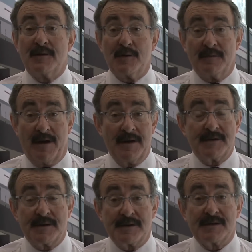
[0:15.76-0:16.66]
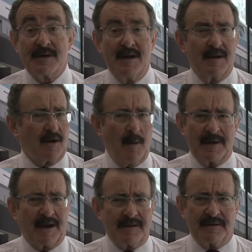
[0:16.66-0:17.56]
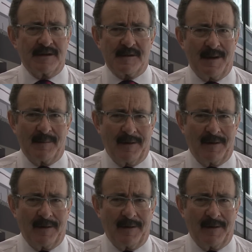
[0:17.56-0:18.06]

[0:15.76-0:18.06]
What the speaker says: that you've asked us, complicated things about